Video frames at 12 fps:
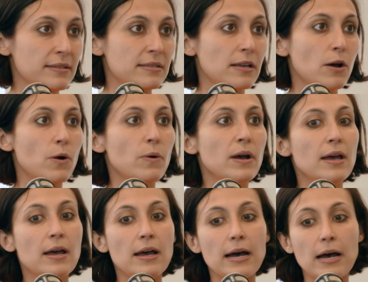So
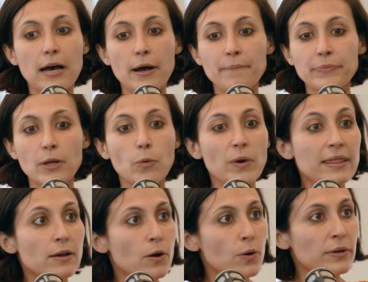we
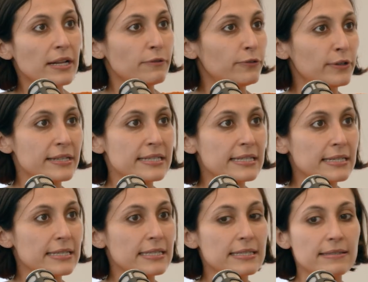know that, for
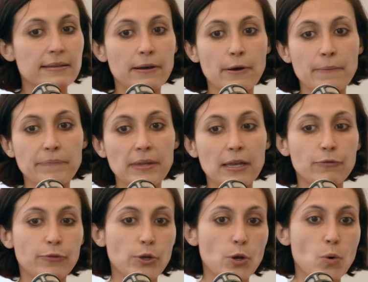instance,
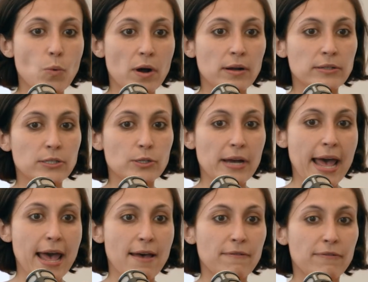if you want to
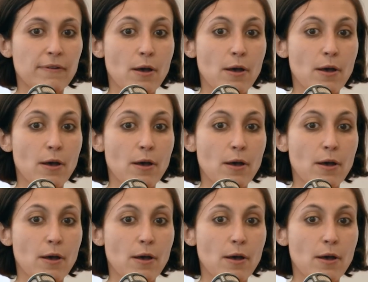have